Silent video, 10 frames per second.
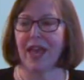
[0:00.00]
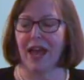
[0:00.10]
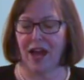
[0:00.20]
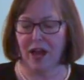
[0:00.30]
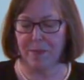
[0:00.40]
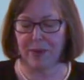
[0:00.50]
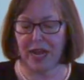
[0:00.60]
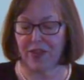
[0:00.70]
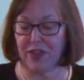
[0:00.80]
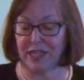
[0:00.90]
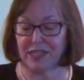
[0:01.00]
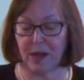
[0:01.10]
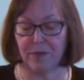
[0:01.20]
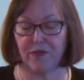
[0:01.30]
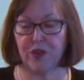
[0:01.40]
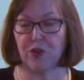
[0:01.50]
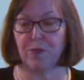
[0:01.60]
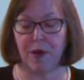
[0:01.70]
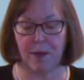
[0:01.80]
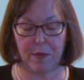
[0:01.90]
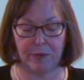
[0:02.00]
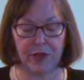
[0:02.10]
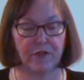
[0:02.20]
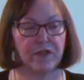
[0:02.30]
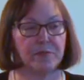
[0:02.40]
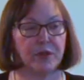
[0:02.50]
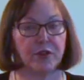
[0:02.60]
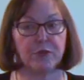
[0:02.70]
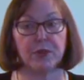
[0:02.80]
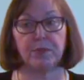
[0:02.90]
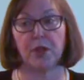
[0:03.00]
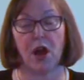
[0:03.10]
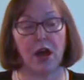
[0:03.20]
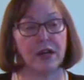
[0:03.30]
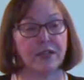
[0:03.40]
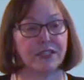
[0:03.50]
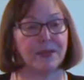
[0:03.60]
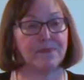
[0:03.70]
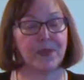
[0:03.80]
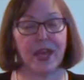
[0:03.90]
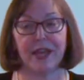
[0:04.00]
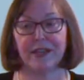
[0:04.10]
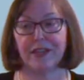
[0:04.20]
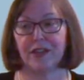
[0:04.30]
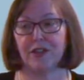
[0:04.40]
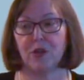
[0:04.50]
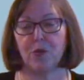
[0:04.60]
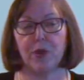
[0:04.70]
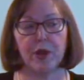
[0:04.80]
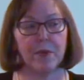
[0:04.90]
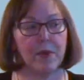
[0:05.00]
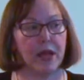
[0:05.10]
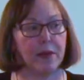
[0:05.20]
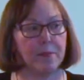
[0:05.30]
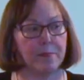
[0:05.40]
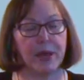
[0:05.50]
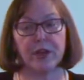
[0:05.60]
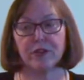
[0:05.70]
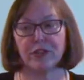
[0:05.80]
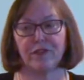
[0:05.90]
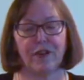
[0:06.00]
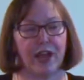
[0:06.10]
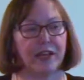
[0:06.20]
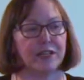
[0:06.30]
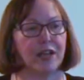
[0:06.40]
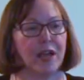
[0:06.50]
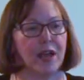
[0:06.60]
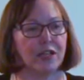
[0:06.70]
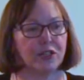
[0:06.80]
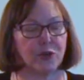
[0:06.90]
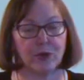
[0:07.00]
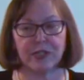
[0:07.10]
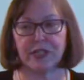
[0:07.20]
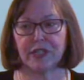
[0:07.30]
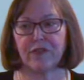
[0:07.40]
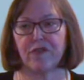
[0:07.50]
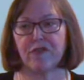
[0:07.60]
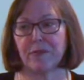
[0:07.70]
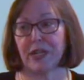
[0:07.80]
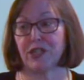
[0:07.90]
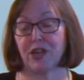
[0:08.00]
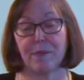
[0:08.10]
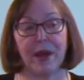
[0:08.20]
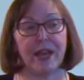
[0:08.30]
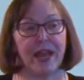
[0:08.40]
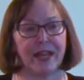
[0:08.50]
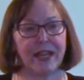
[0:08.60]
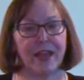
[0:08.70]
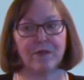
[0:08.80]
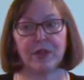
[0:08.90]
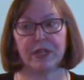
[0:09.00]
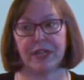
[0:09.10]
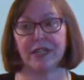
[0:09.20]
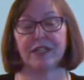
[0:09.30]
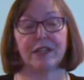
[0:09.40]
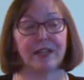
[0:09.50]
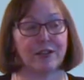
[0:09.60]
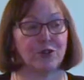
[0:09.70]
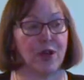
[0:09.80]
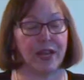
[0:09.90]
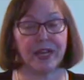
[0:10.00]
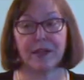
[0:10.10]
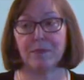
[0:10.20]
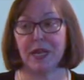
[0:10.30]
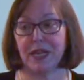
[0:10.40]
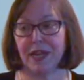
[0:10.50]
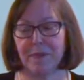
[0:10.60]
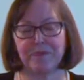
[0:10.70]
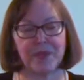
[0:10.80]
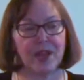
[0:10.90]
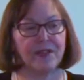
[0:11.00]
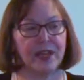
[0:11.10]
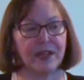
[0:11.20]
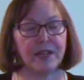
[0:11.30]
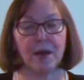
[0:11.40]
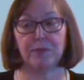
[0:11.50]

Uh, but I think some of you probably are familiar with blogs, and uh, you know we're better to find sources of information about etiquette related to electronic media, then